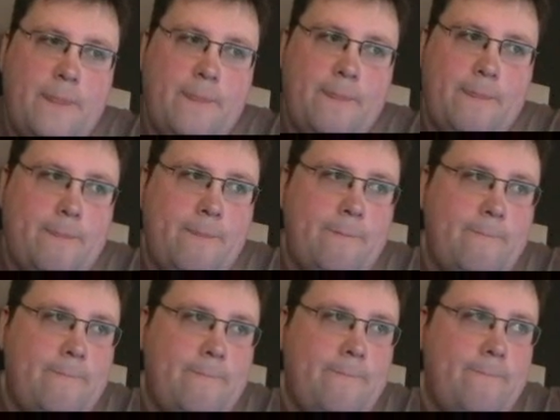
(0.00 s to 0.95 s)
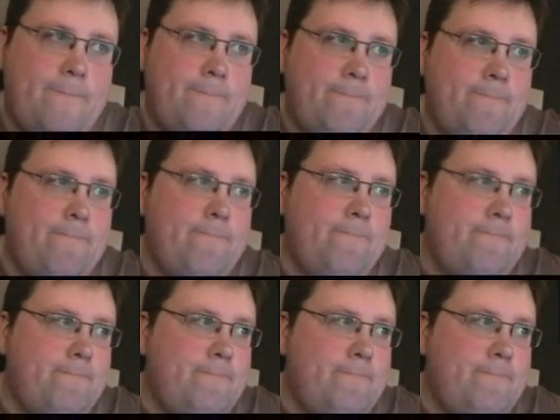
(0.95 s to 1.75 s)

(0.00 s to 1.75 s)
No one is speaking in this clip.